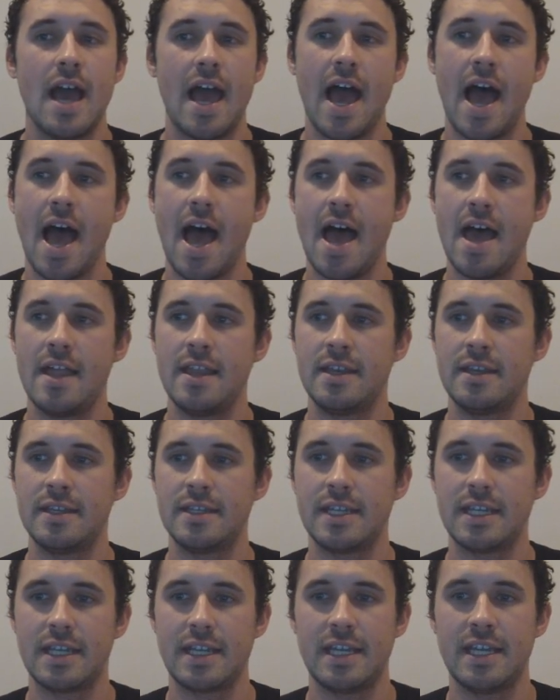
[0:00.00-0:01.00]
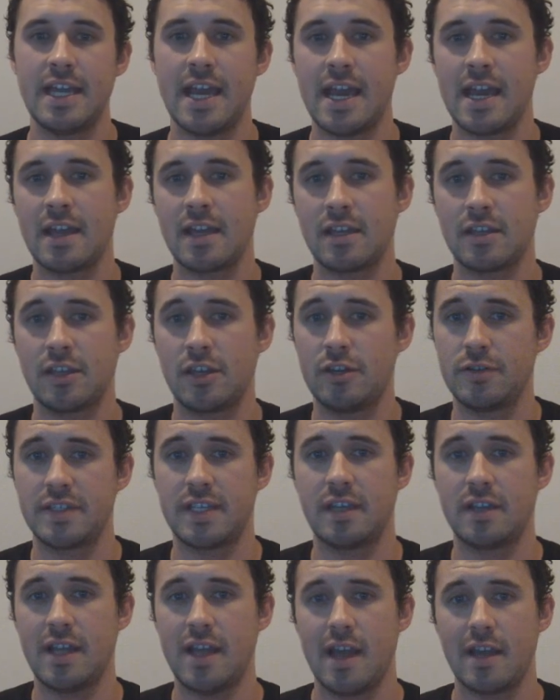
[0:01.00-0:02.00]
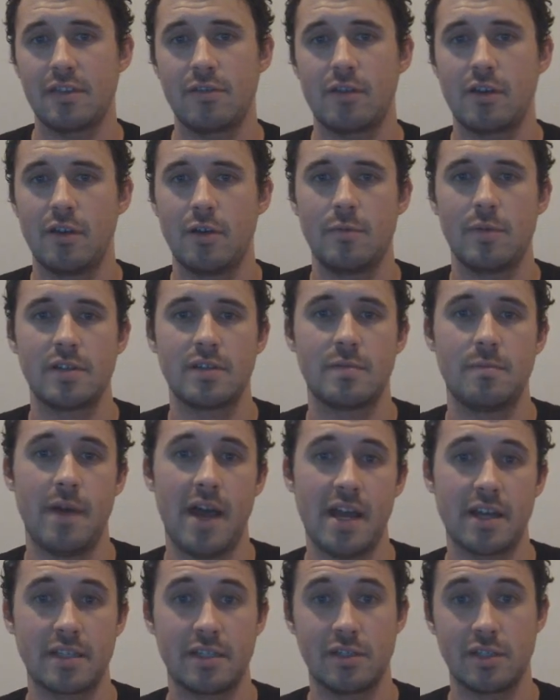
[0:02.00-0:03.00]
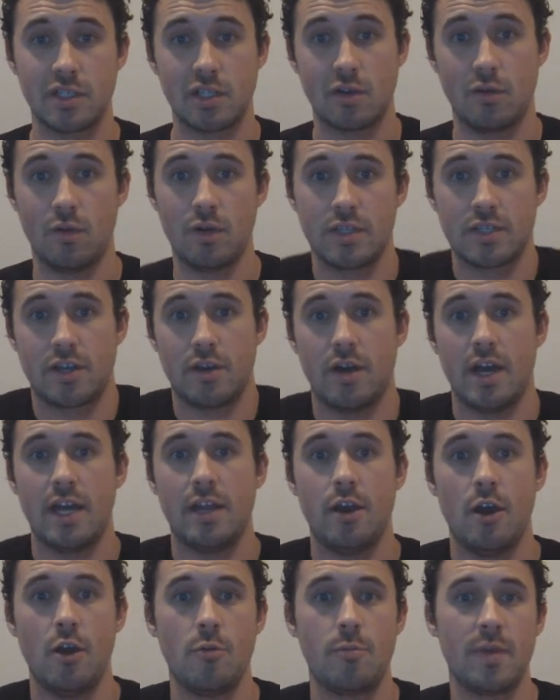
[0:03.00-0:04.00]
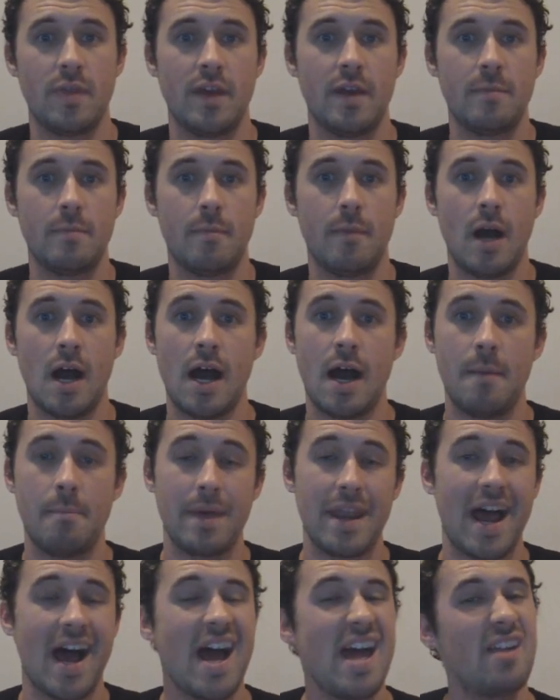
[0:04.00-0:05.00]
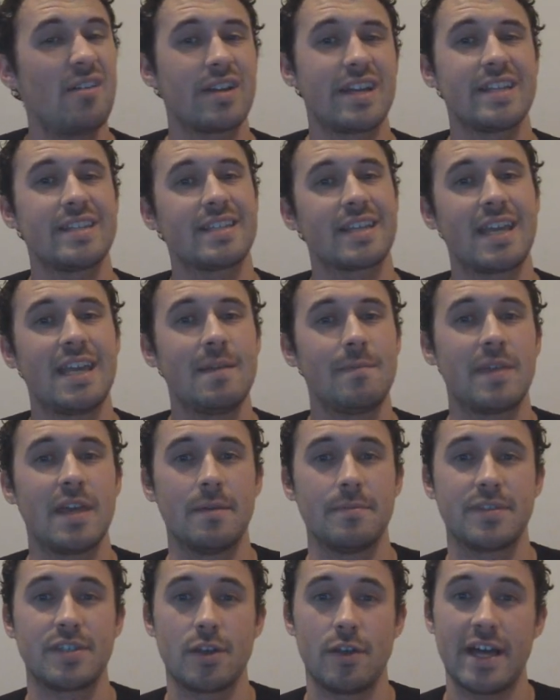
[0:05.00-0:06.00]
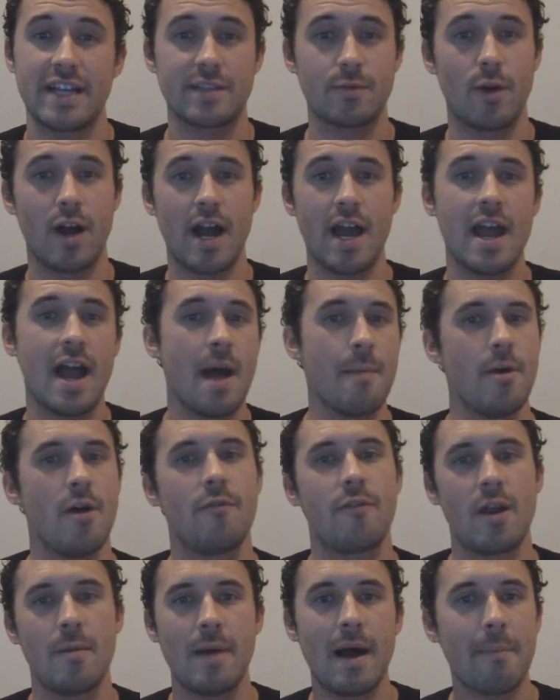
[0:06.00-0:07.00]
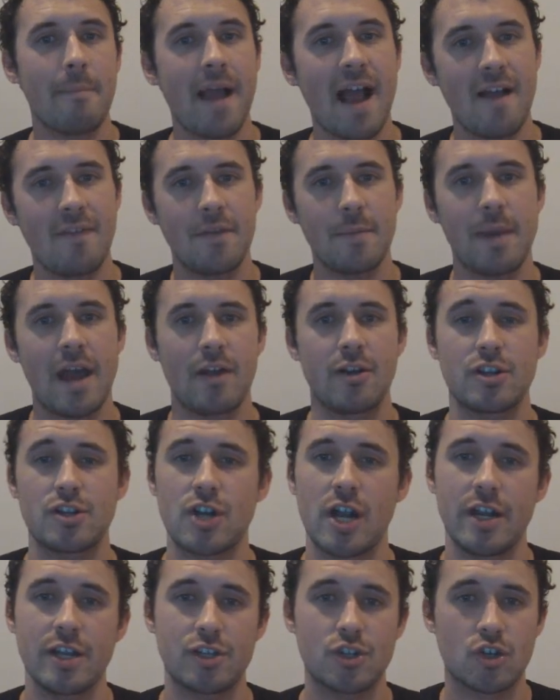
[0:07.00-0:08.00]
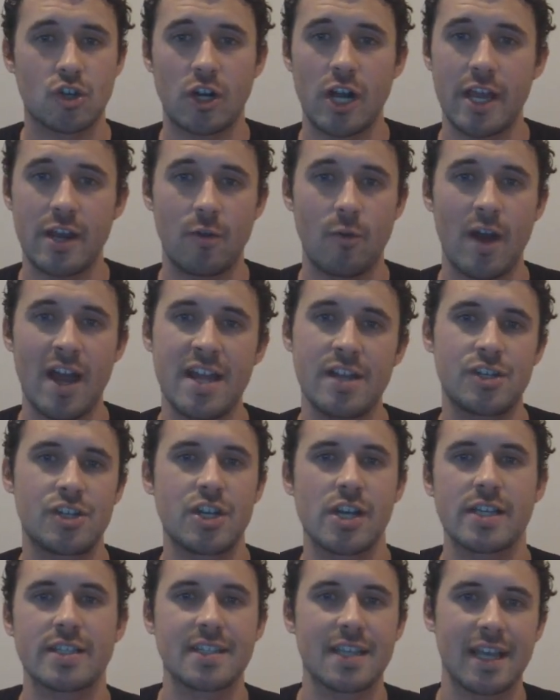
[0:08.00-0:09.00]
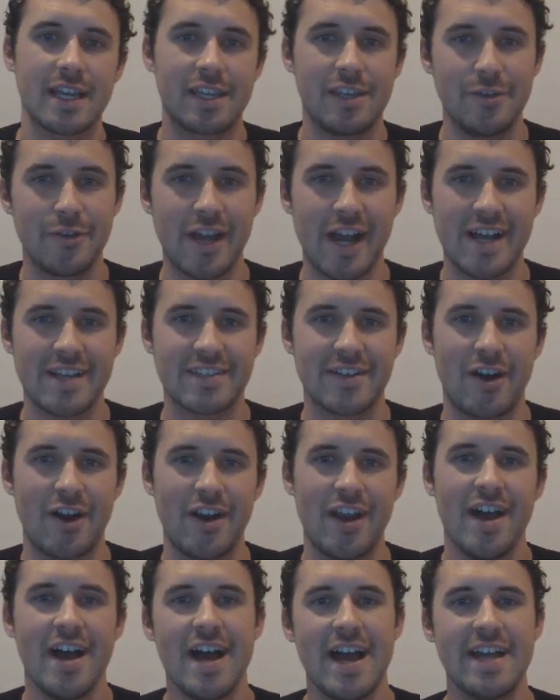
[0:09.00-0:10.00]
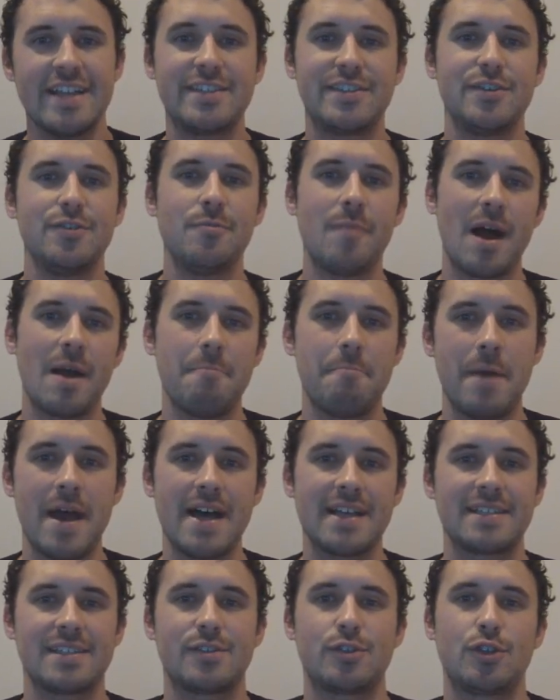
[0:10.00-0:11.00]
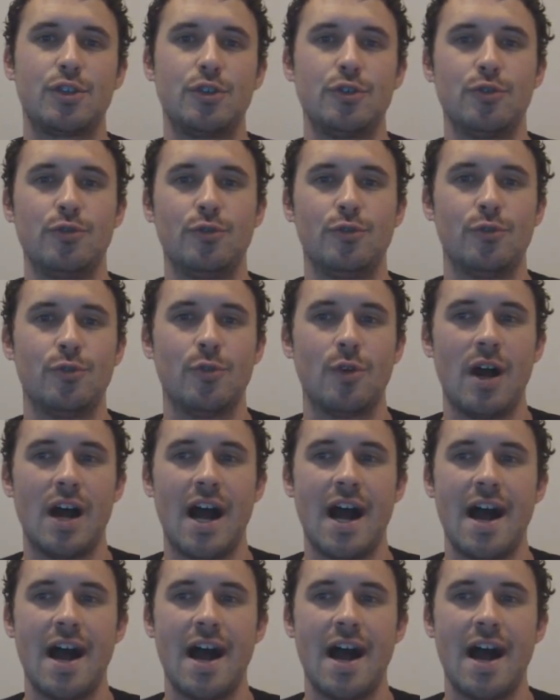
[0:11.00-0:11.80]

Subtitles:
And EA, said, yeah, you can open some packs. Here's the coins. Go ahead, open them. But I don't get to keep them. So that's why I'm over on my path to power trying to trade away just like you guys are and do my best to